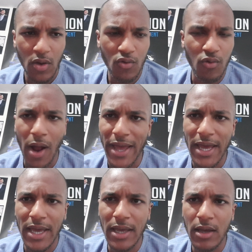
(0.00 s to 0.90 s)

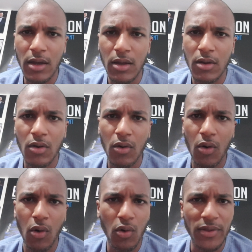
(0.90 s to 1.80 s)
writing
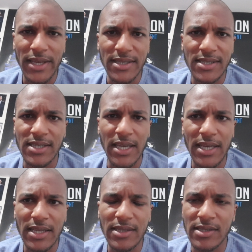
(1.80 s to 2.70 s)
all these
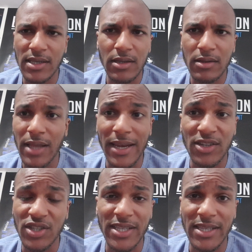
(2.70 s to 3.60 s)
scenes, and then it
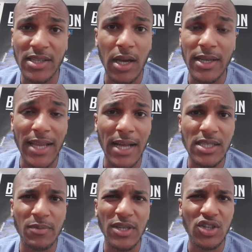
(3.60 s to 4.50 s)
just turned out
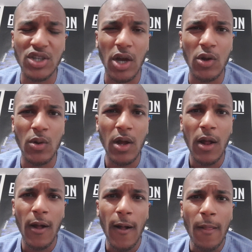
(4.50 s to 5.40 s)
to be a show.
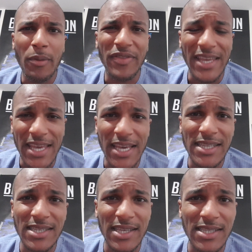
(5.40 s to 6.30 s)
But the key
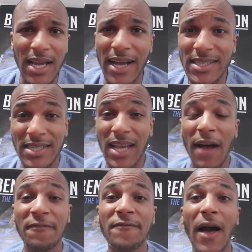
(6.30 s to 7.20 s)
to this, guys, is I
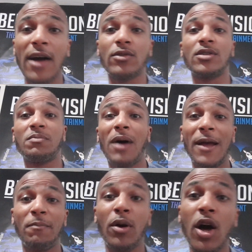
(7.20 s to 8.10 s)
found my
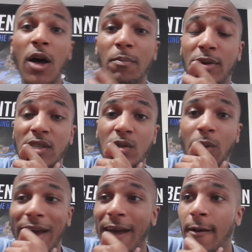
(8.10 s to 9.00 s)
purpose,
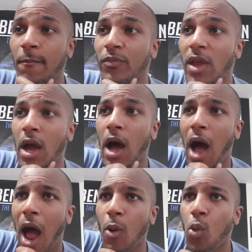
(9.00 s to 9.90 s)
where
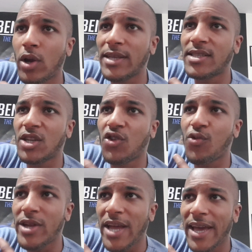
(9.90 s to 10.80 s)
I wanted to
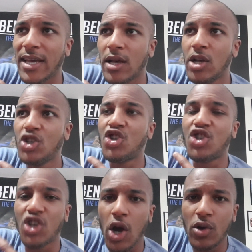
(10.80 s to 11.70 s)
create
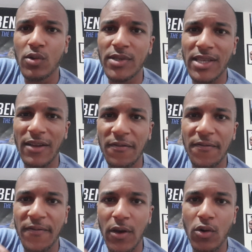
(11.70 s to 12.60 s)
shows and
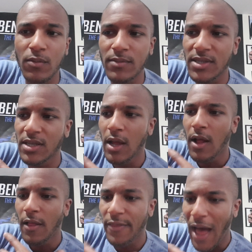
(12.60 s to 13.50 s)
films
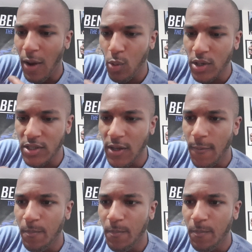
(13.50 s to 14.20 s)
that would